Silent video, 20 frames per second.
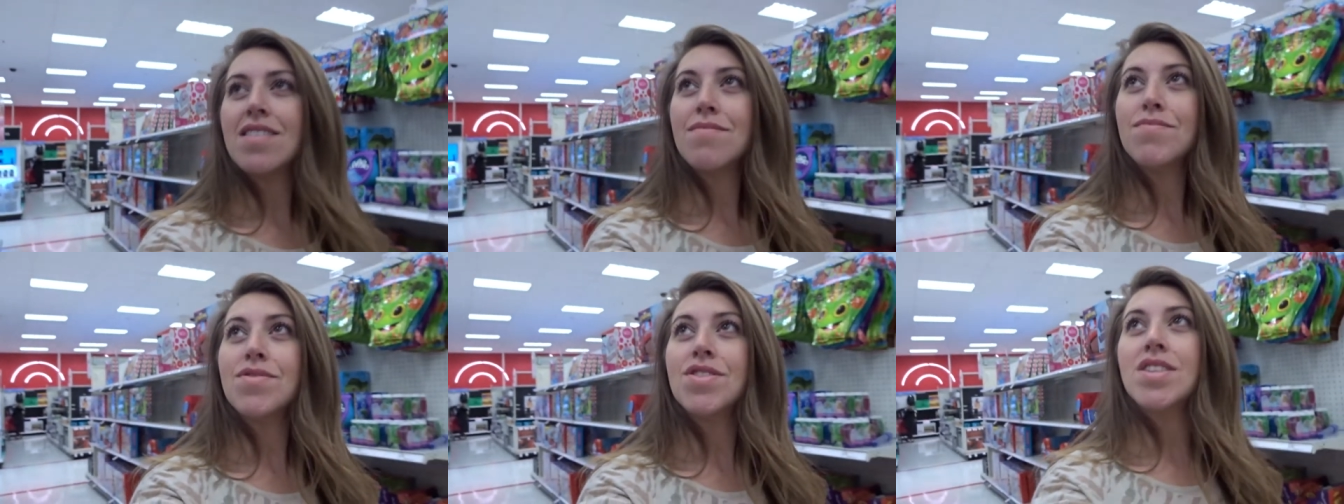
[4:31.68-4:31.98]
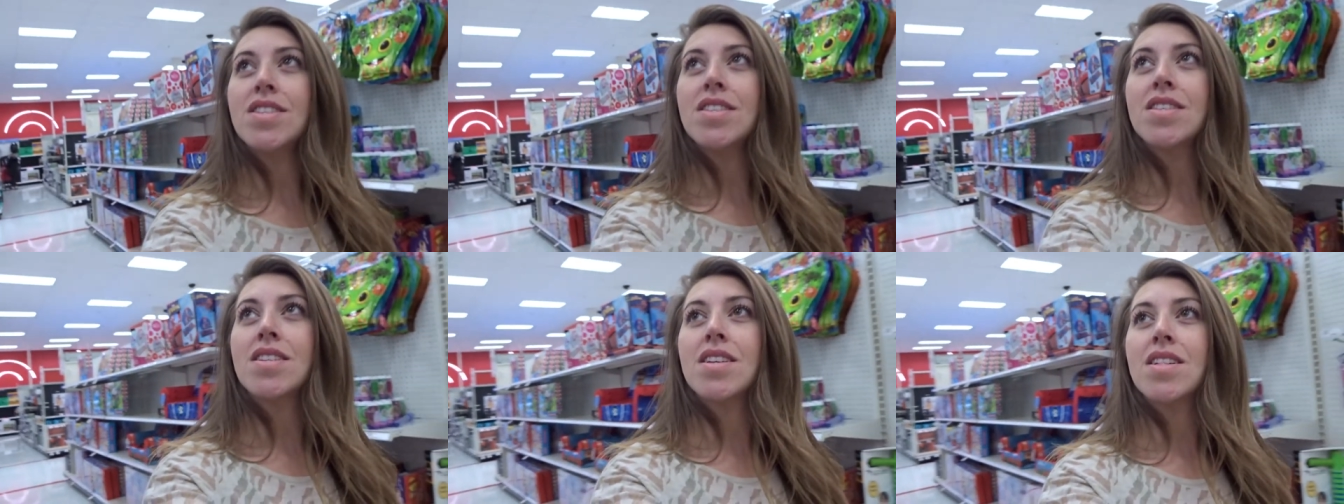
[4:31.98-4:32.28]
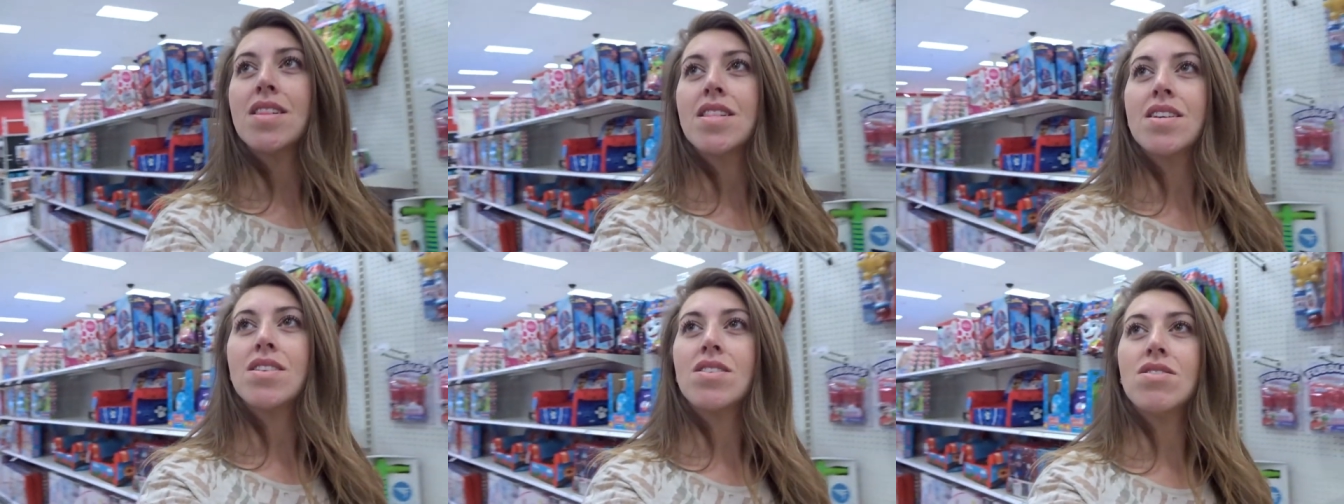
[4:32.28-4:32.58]
I'm just a
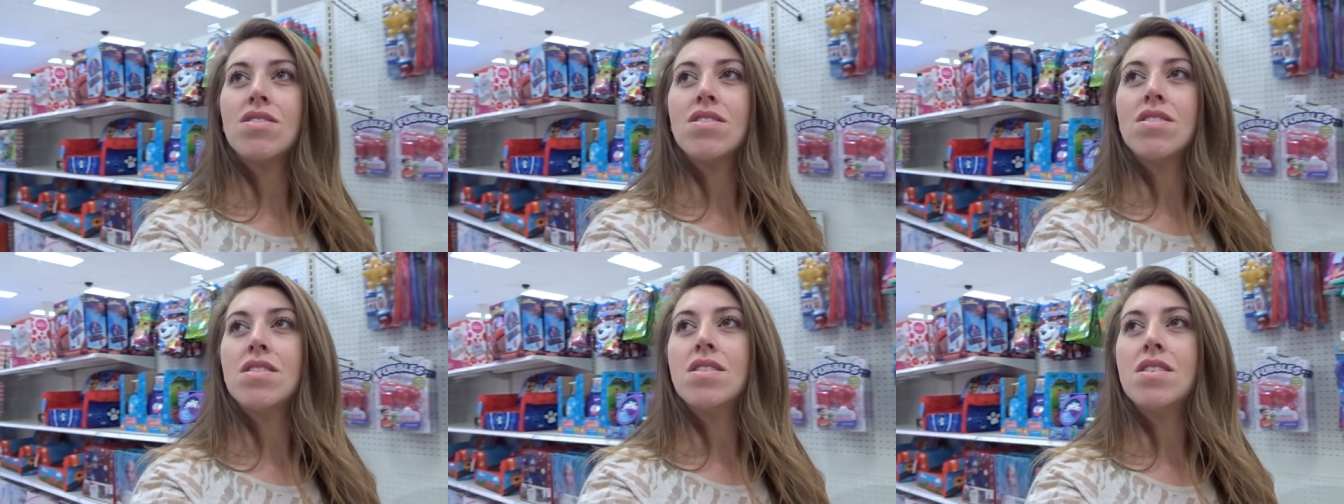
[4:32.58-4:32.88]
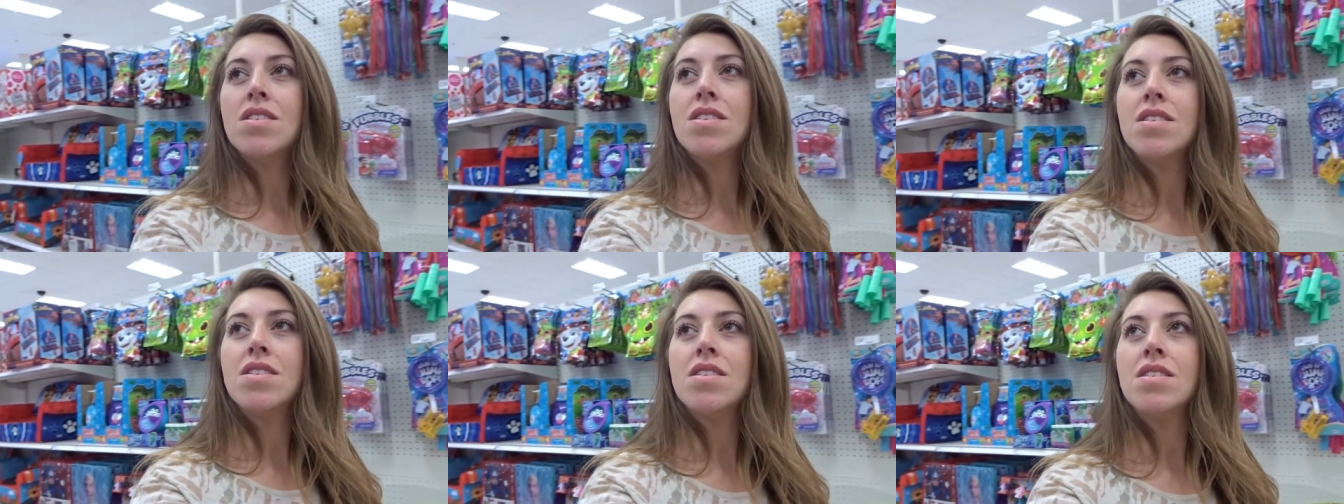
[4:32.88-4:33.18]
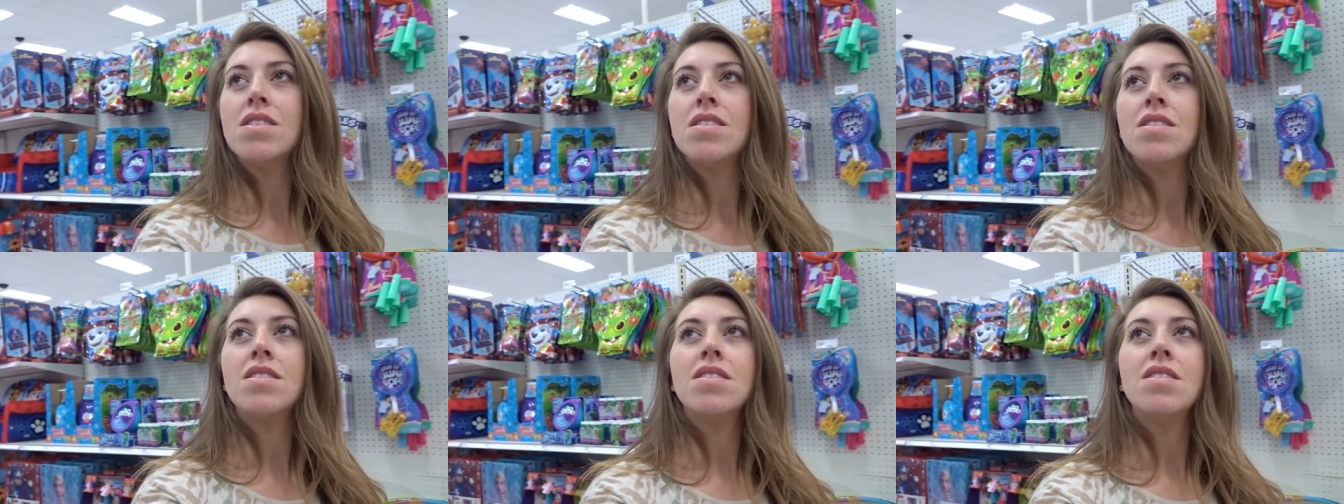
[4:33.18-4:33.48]
little,
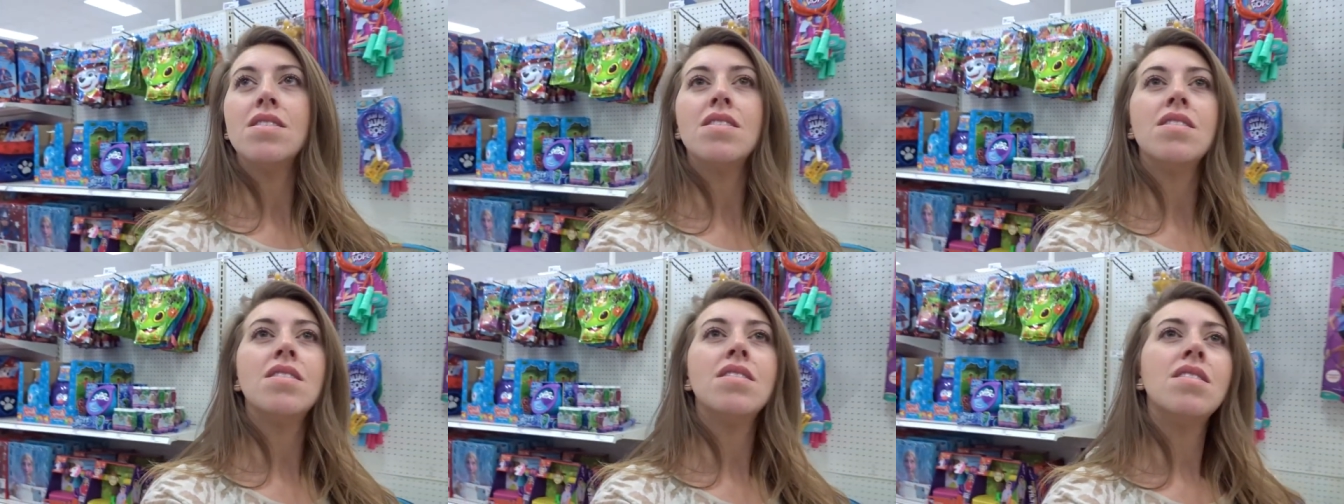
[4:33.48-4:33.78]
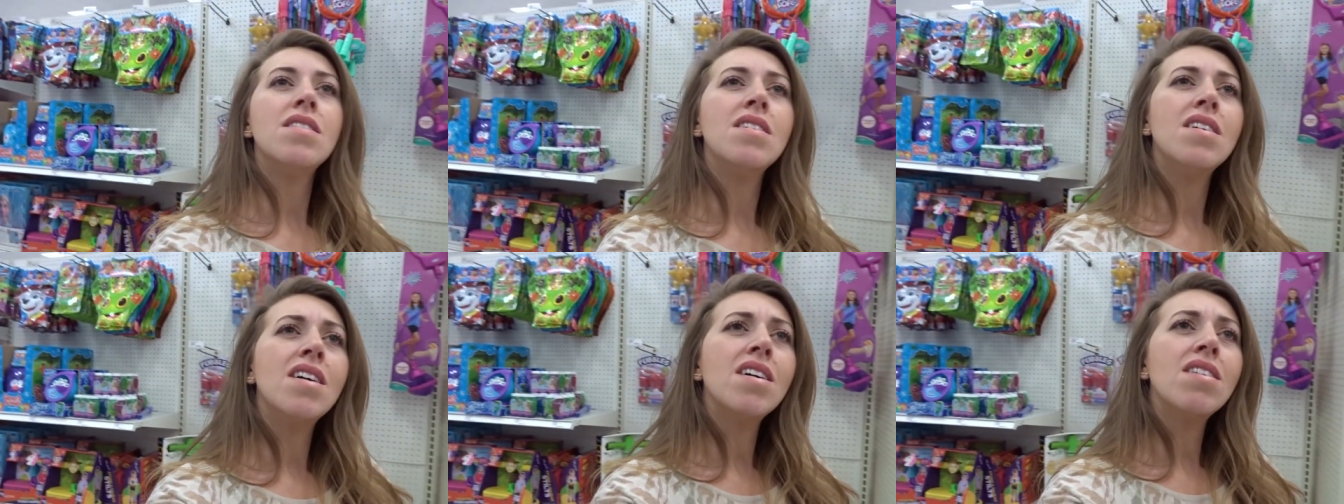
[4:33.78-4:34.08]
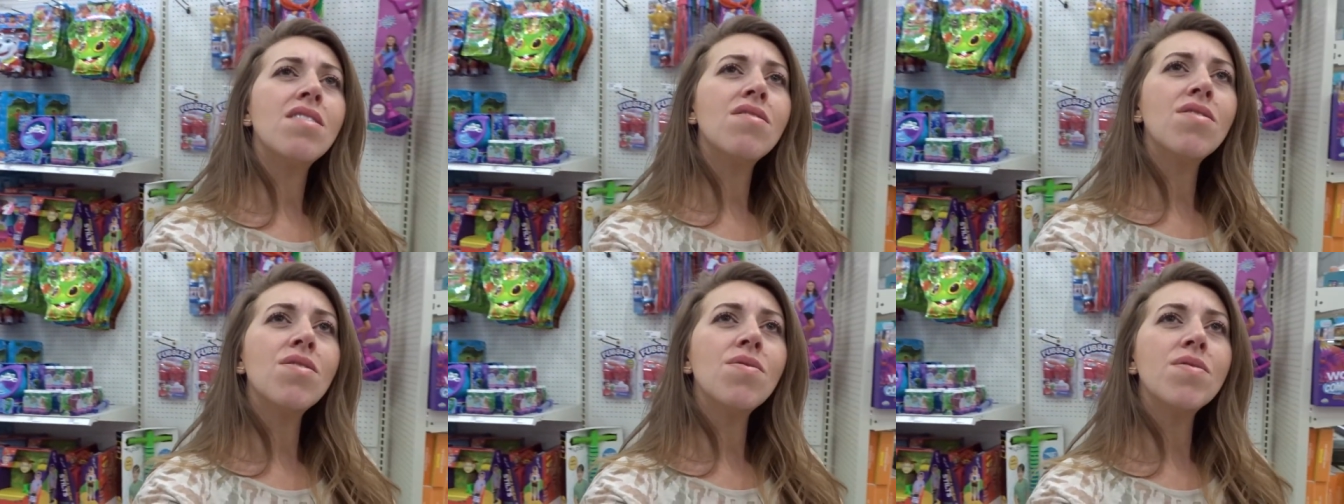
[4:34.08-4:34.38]

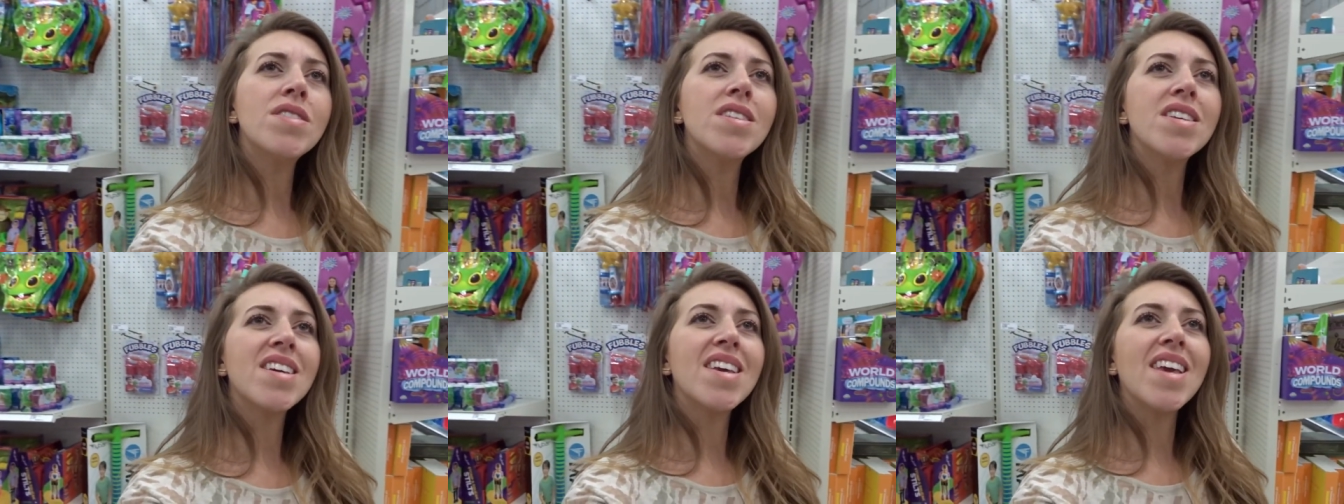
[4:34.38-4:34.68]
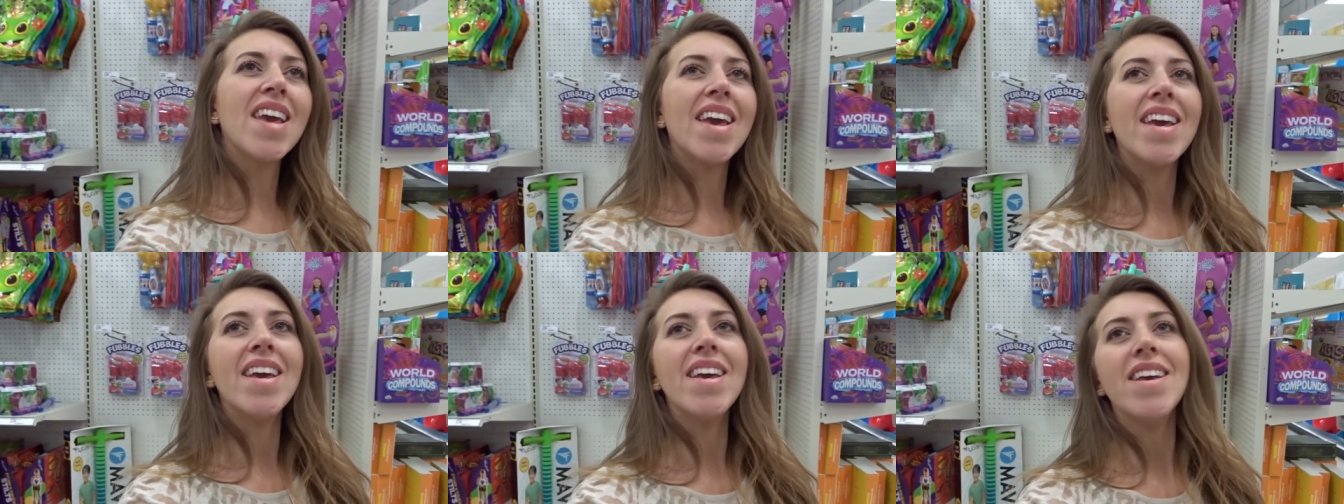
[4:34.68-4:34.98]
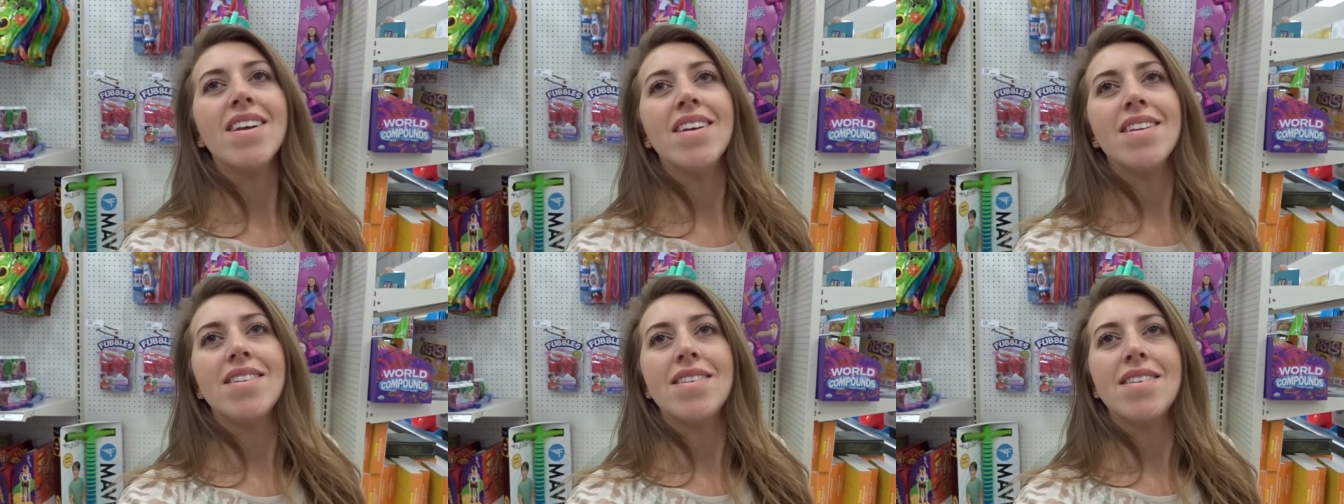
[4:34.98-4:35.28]
I don't know what to
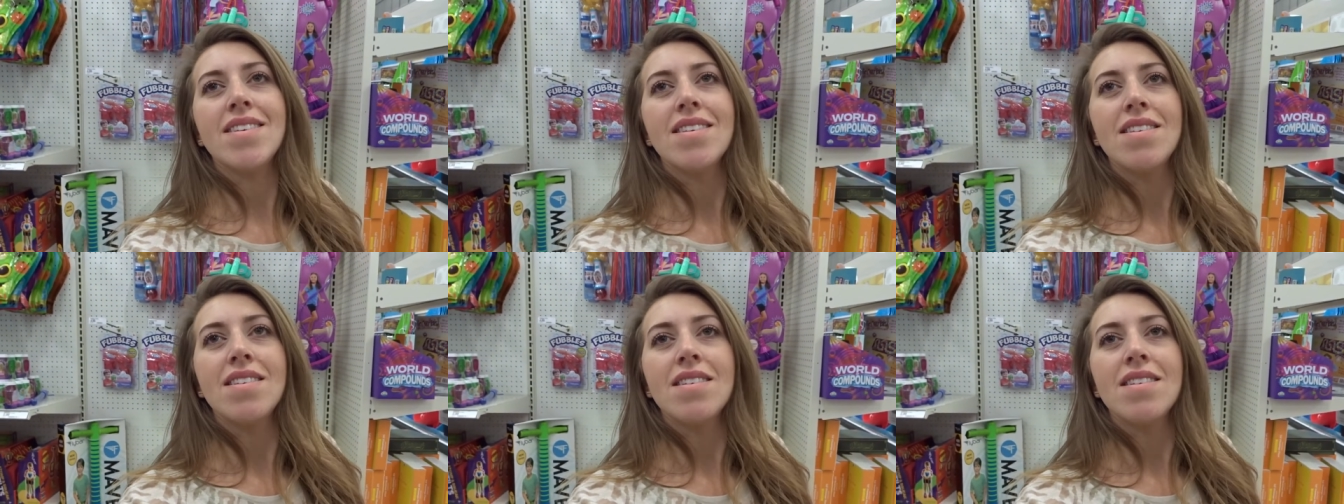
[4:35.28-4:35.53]
get.